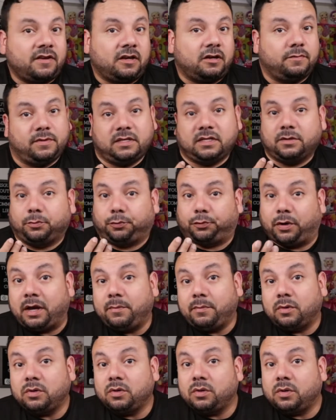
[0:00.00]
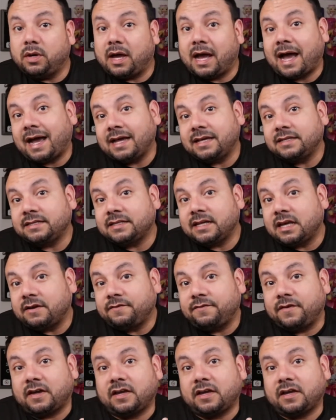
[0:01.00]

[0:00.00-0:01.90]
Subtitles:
It could be some Rainbow High stuff.